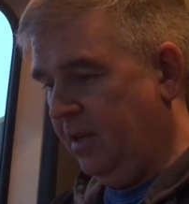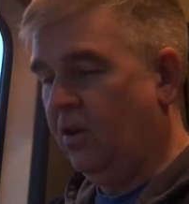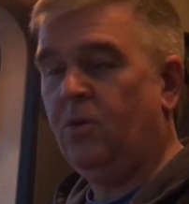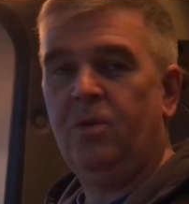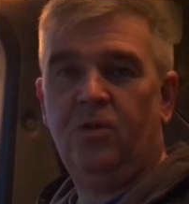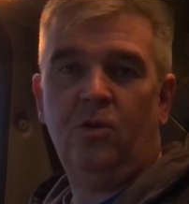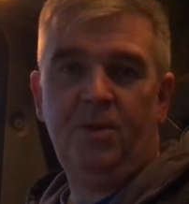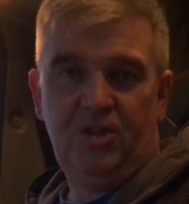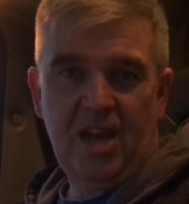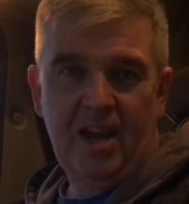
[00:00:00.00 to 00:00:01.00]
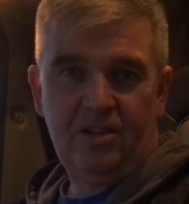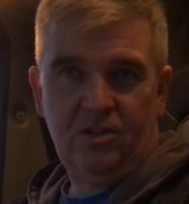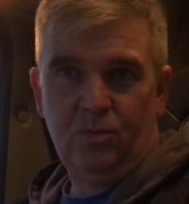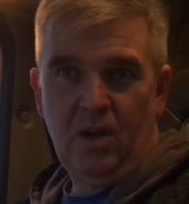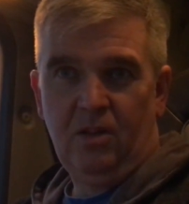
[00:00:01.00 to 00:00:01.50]
along with all my checks
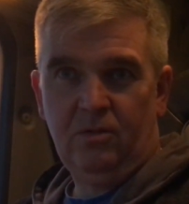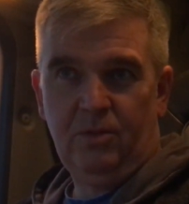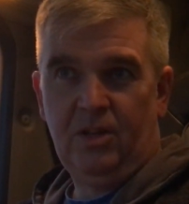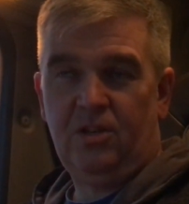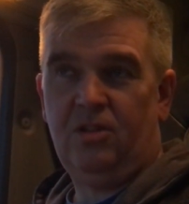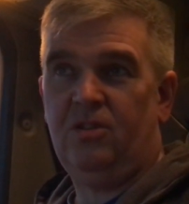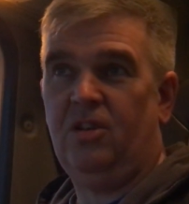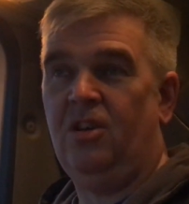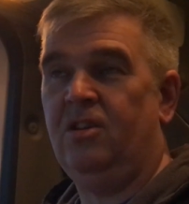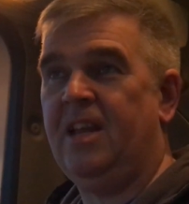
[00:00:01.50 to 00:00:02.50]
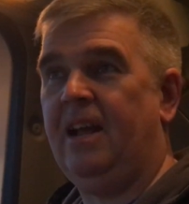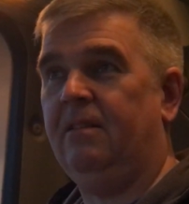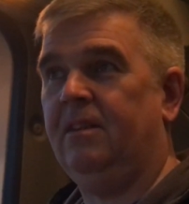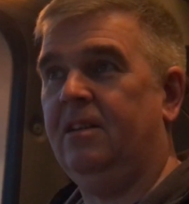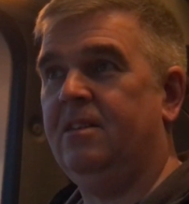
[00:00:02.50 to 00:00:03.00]
as well, which turned
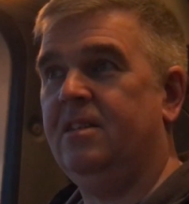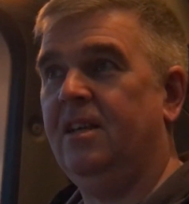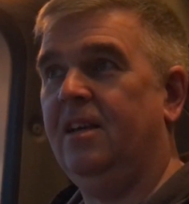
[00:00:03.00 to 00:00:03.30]
out that